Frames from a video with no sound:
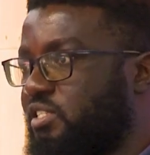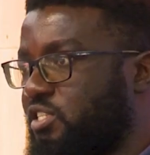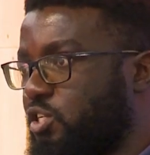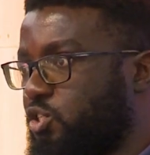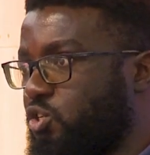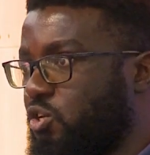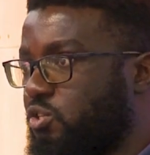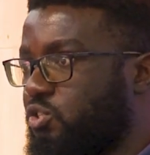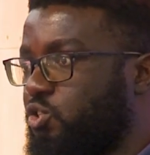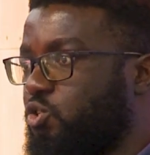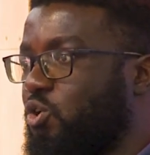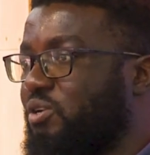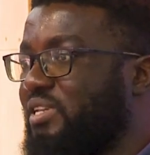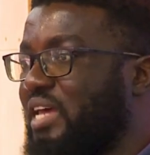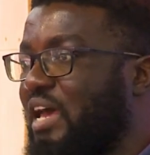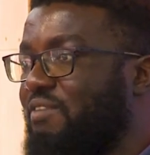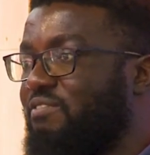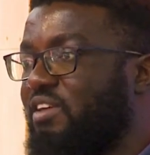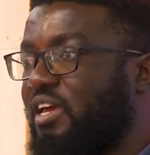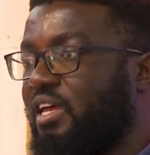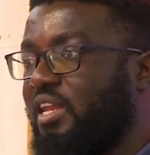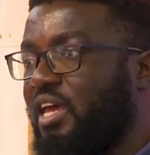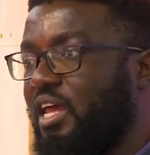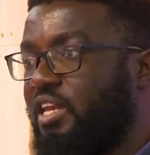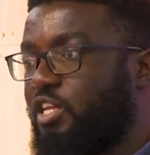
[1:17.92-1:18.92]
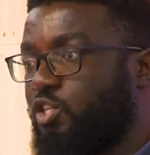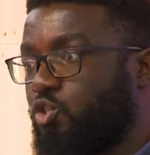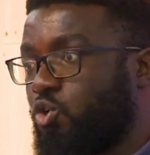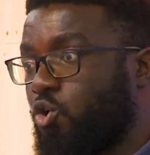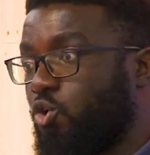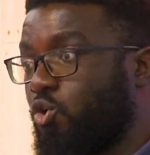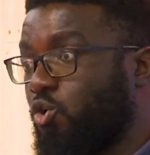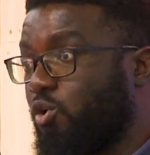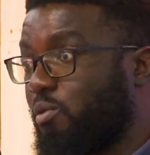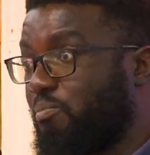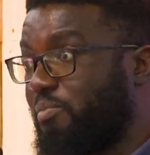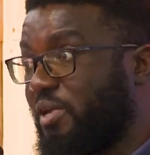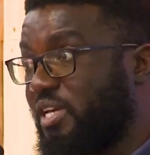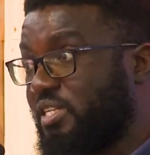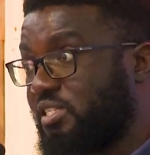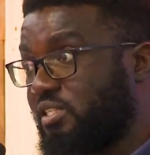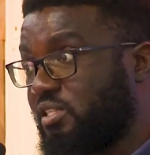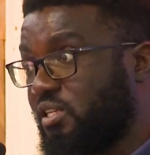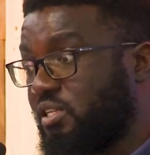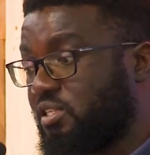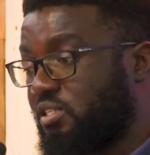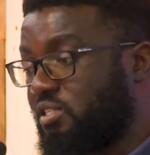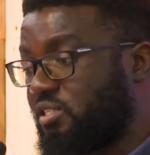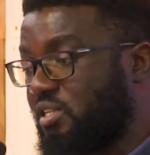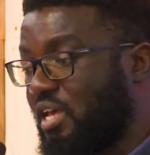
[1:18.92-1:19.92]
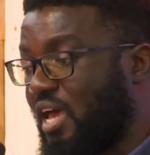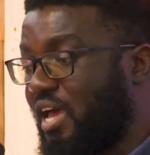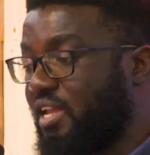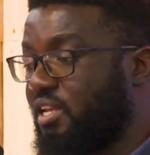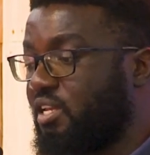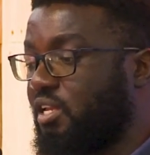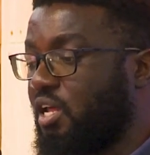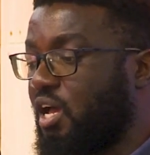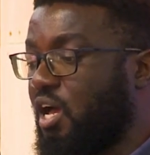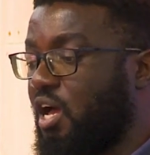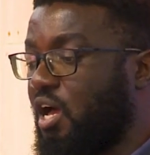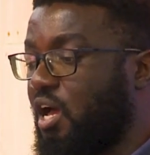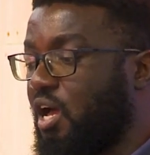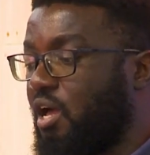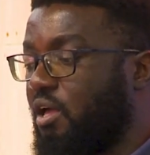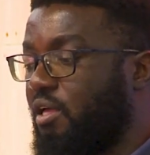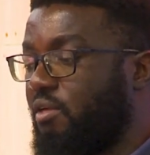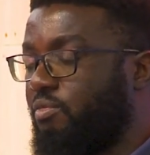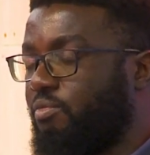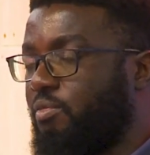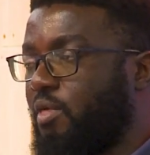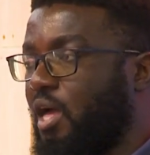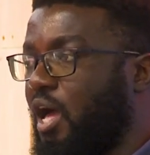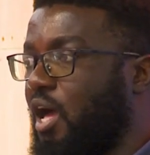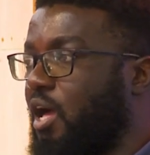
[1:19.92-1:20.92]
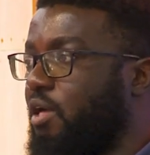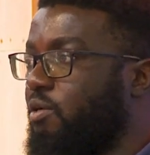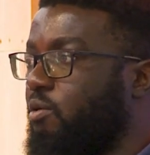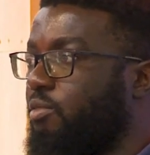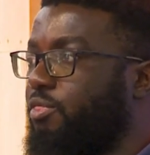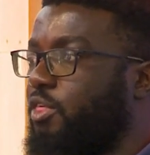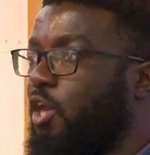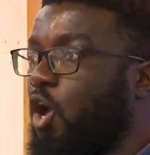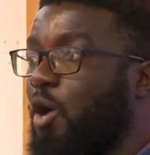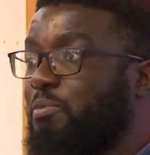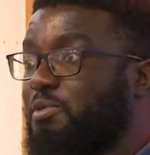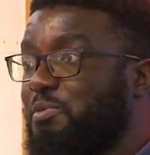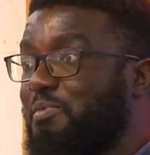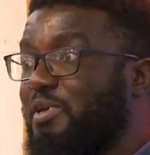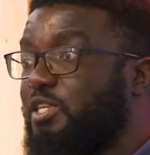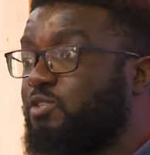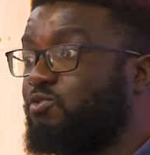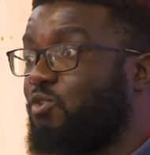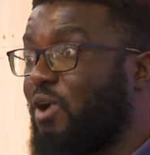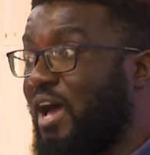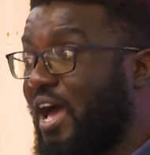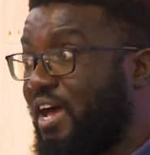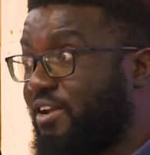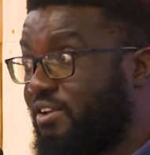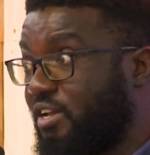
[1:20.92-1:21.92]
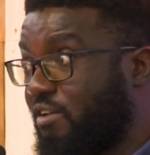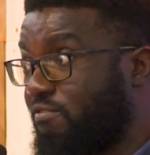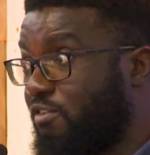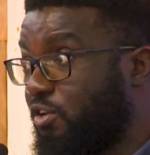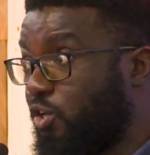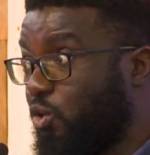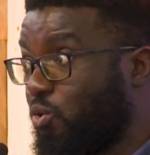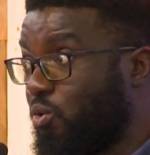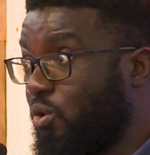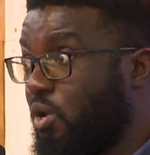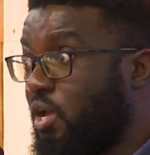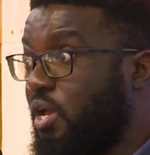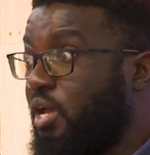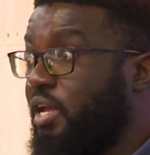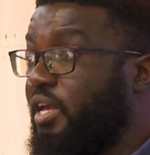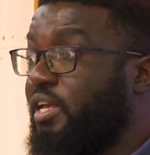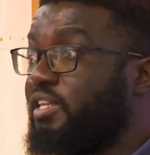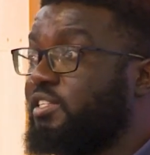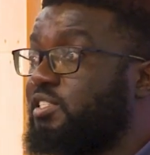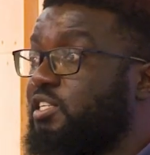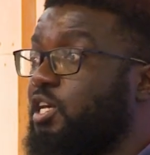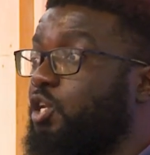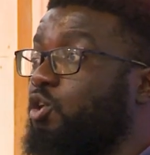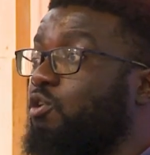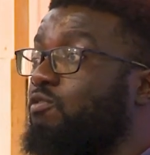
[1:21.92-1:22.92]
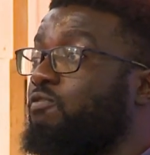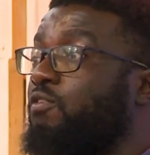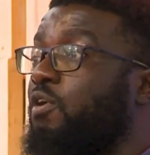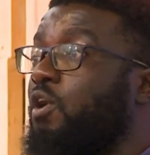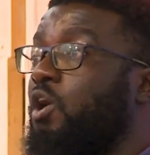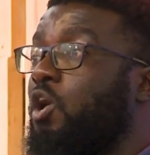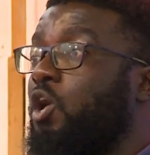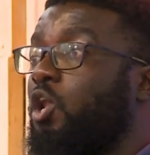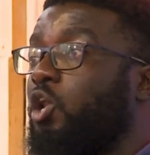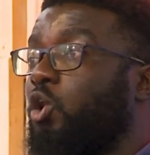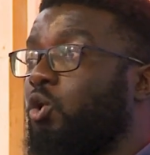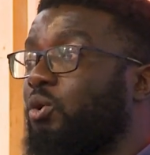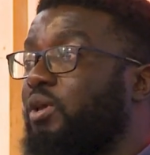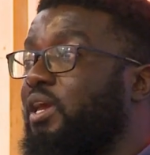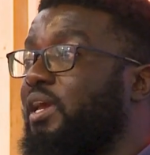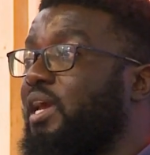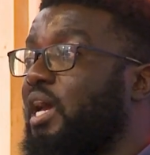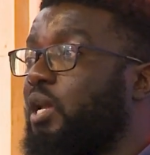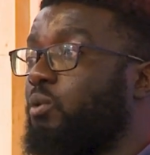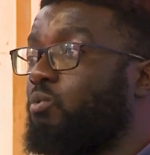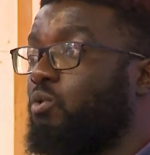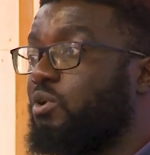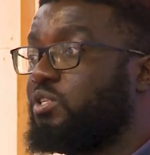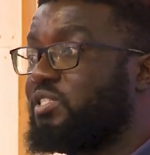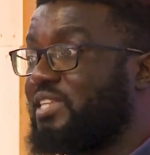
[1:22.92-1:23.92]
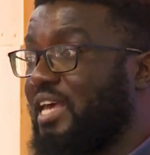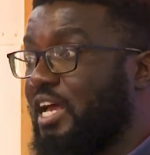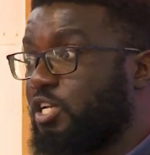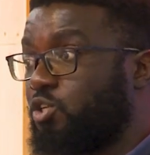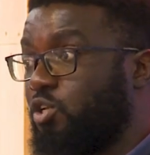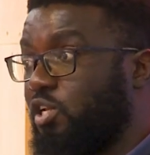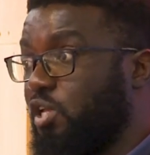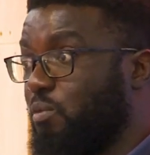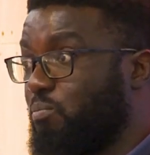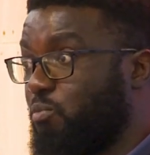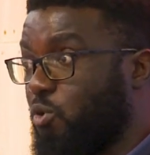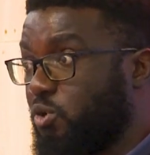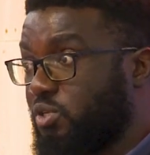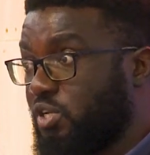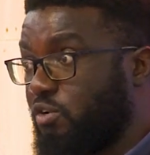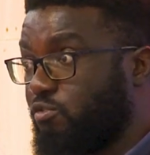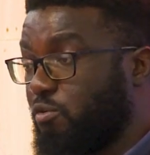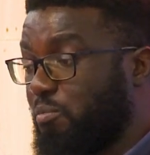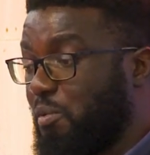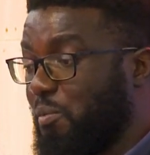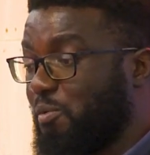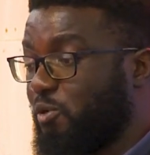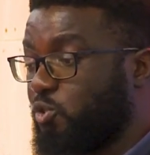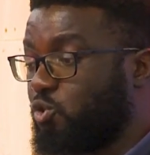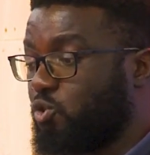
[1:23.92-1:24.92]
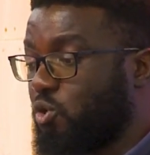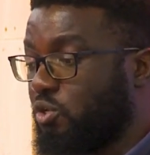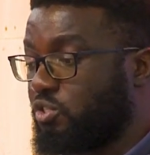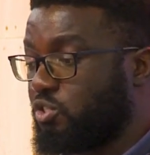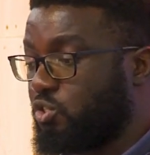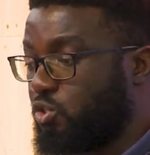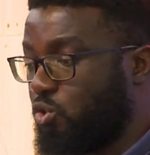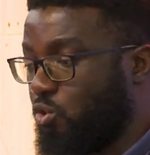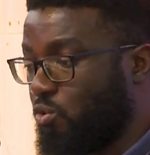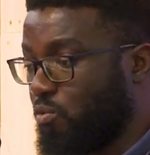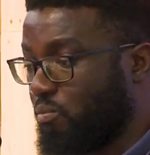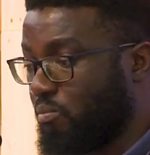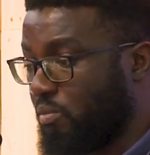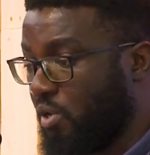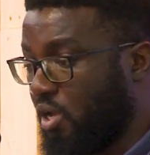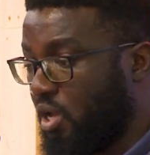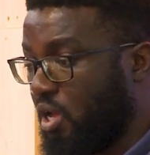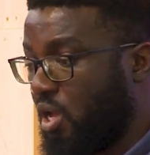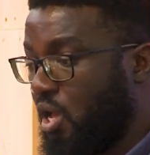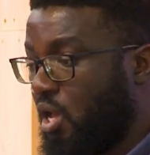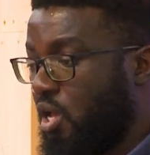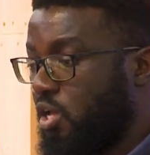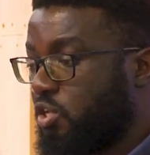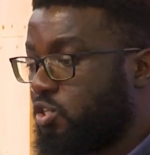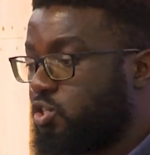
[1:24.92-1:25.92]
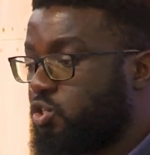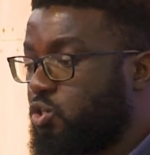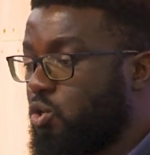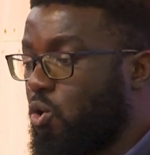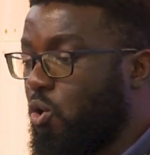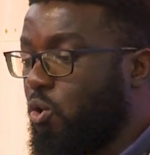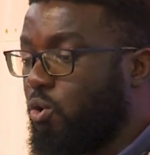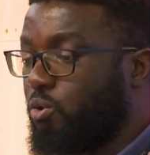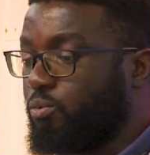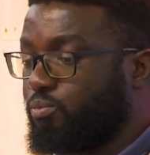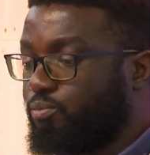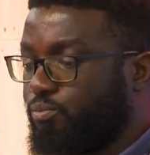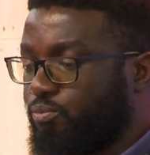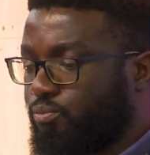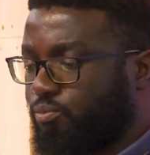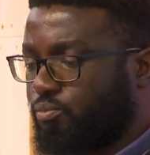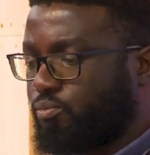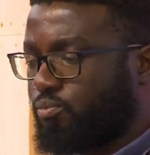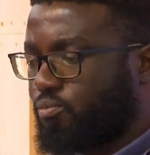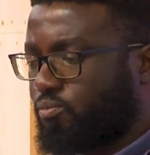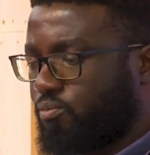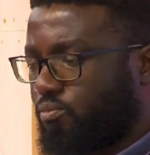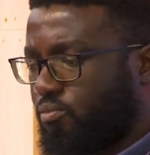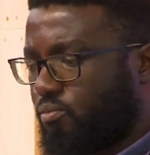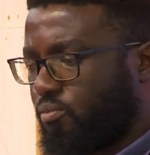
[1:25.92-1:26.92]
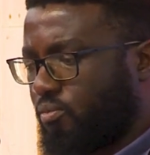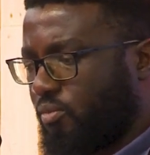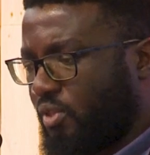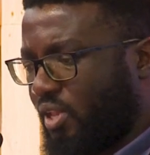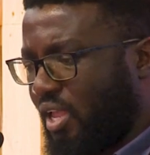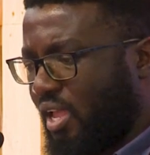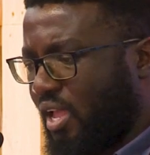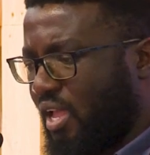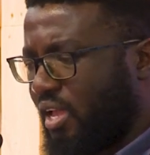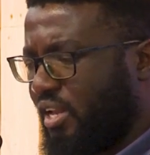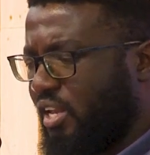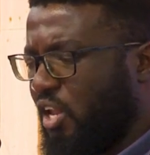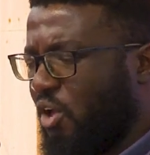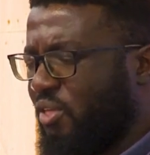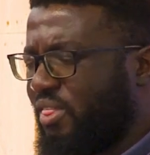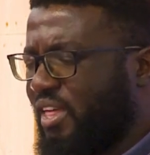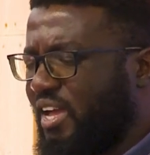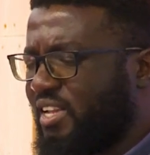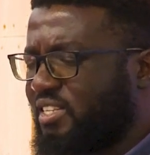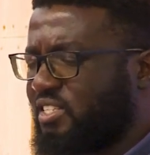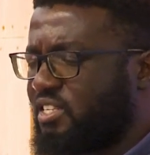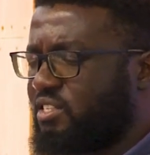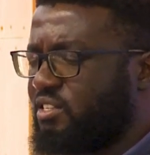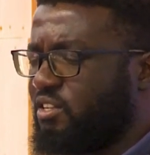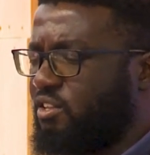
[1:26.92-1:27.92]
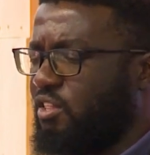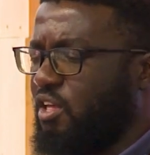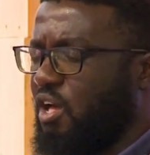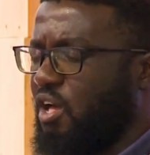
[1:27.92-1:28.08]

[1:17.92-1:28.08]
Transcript: decisions not having an editorial basis, and they optimize for ad revenue instead of looking at what's actually important for people to consume. So, now that